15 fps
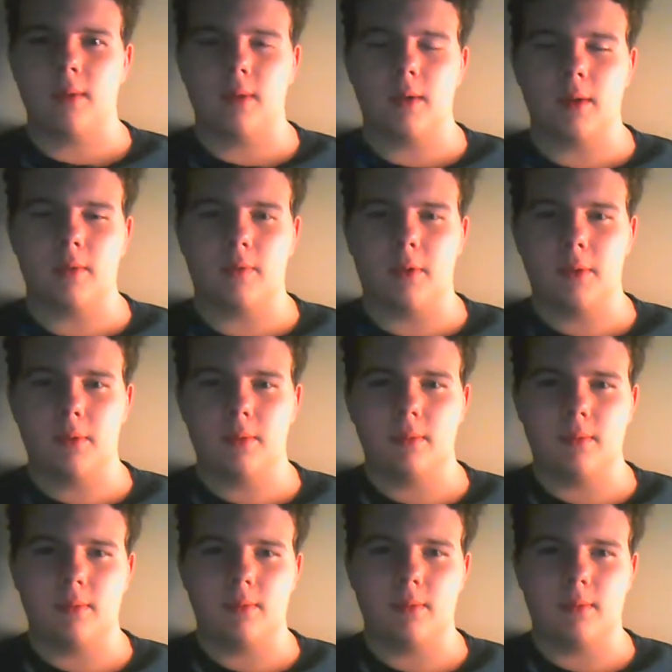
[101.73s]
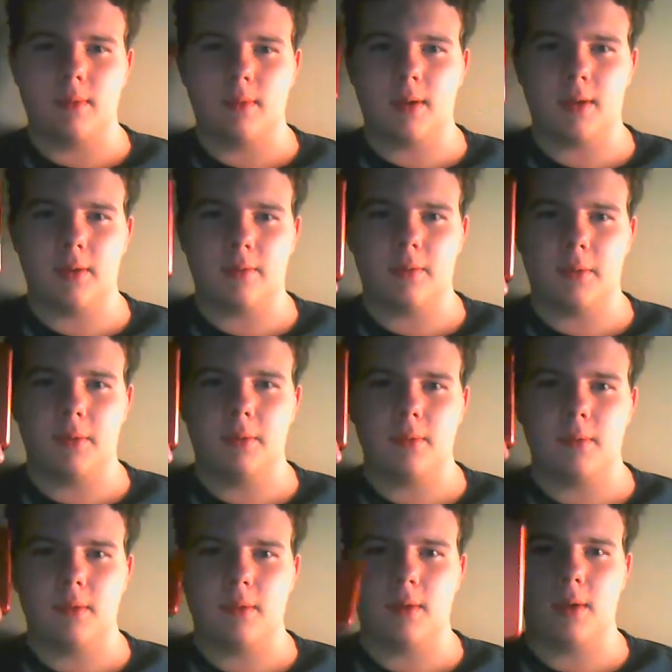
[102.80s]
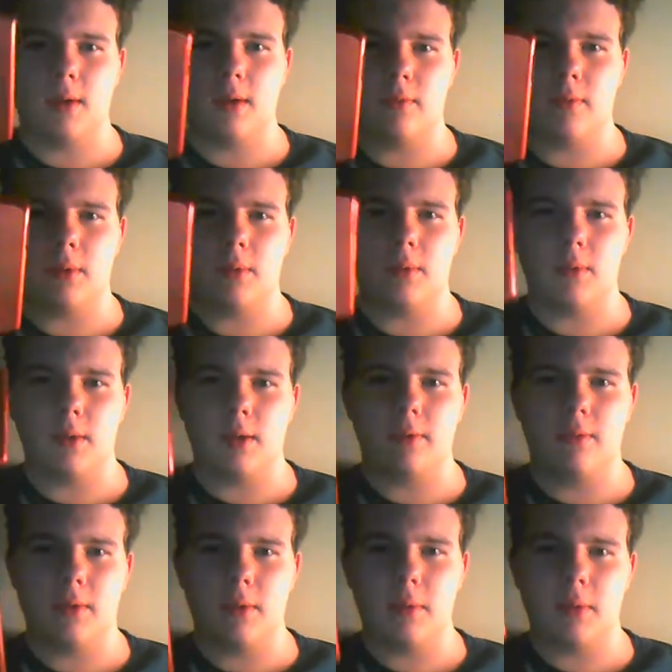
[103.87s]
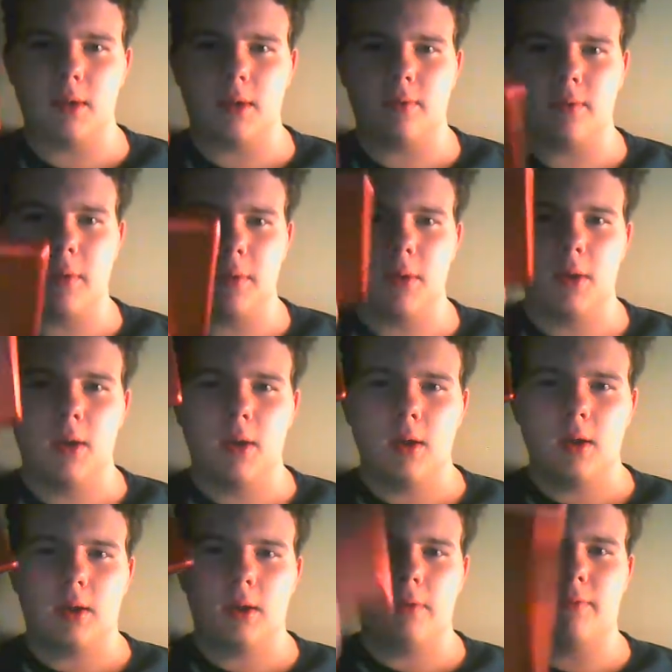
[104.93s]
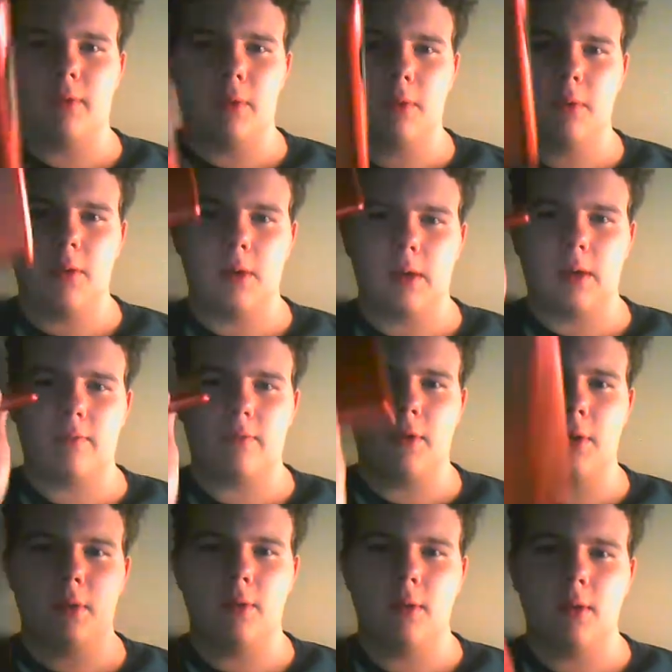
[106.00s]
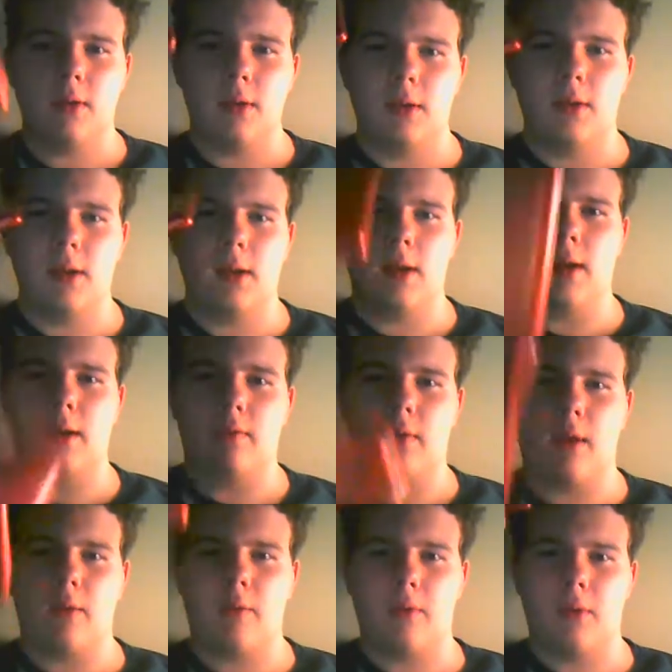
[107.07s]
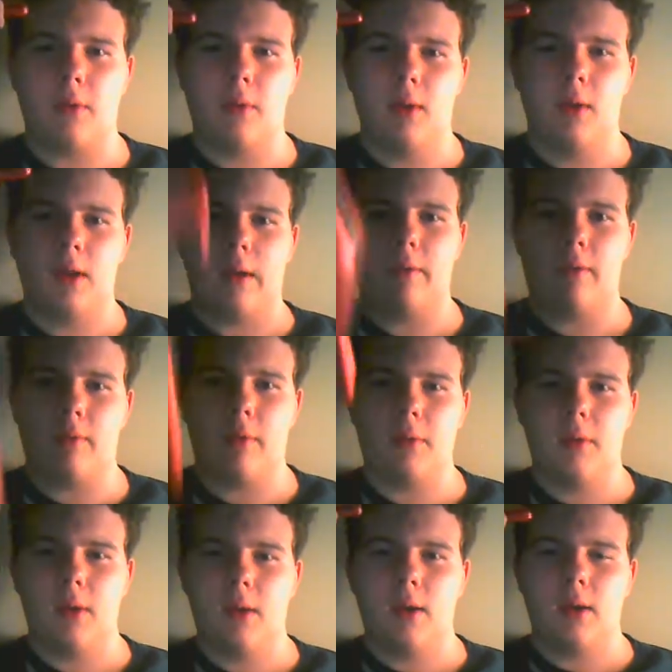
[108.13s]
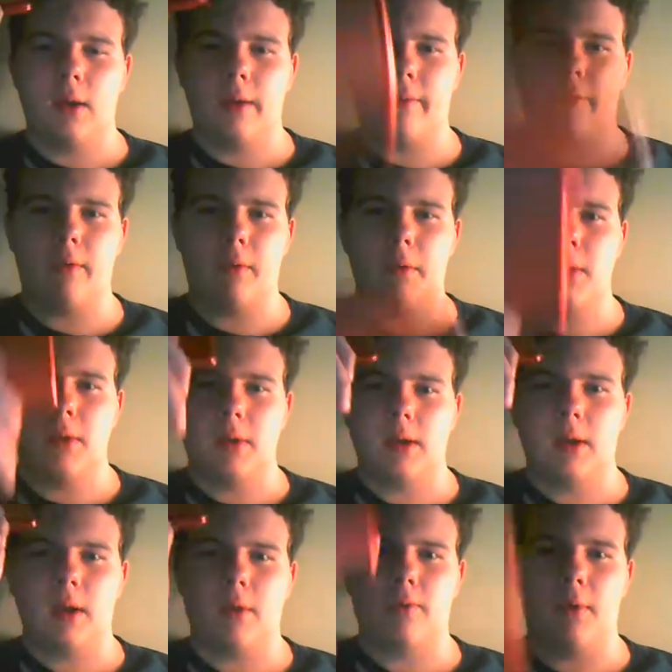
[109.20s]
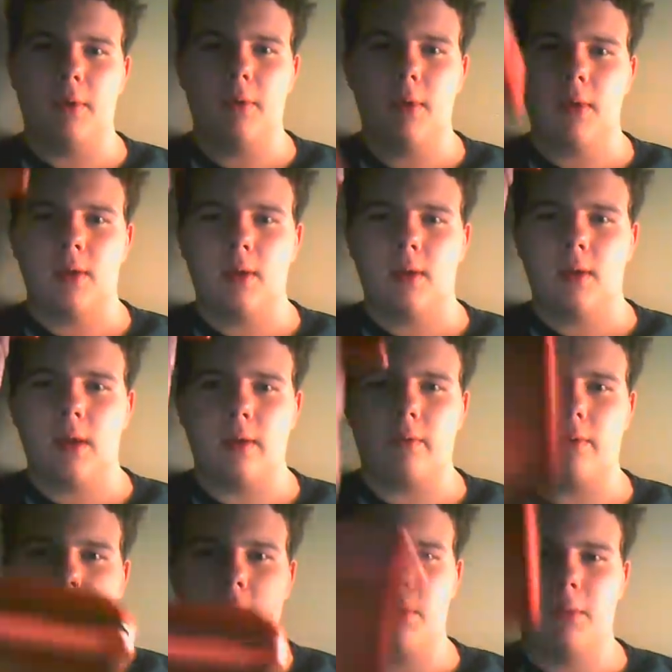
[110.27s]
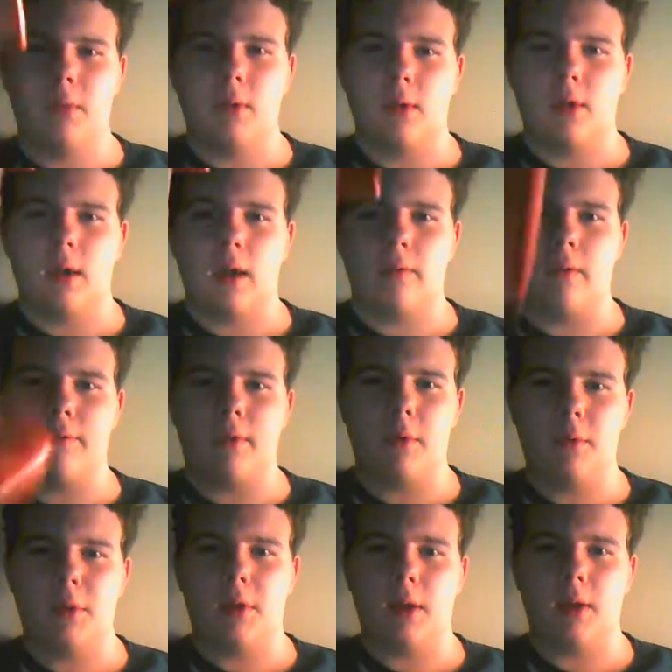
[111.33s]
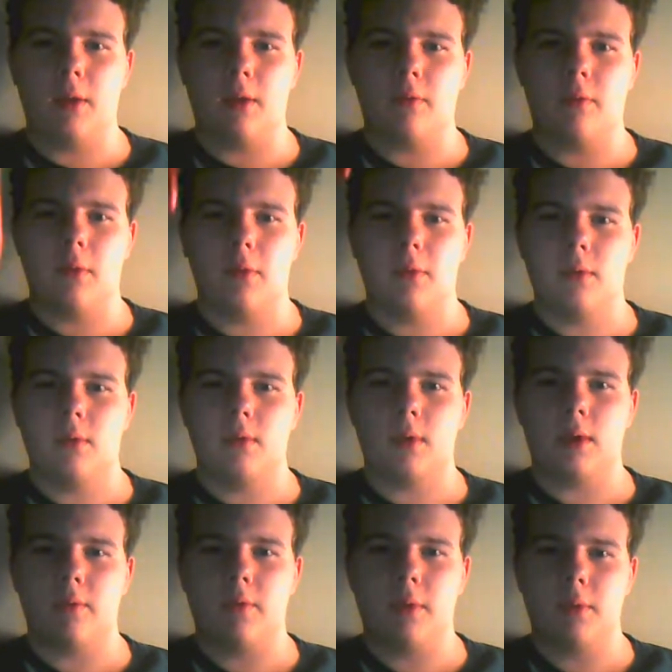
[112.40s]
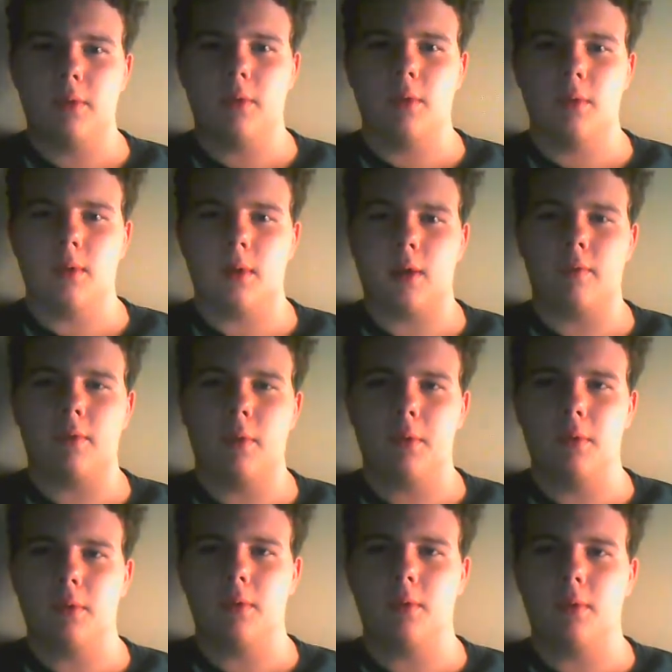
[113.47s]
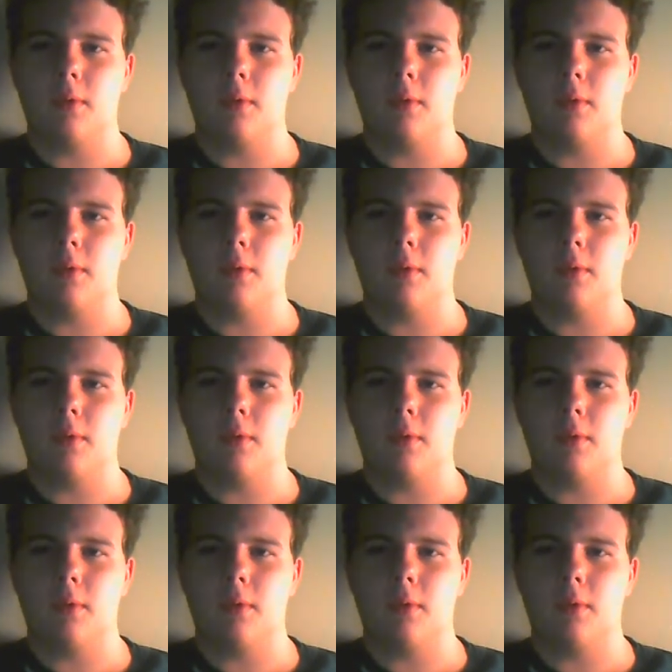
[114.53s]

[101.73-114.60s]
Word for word: Got a phone, got a phone, got a phone, got a phone, got a phone, got a phone, got a phone. Do you gotta have, have a phone? Have a phone? Have a phone? Do you got a phone? Have a phone? Have a phone? You gotta got a phone? Got a phone? Got a phone?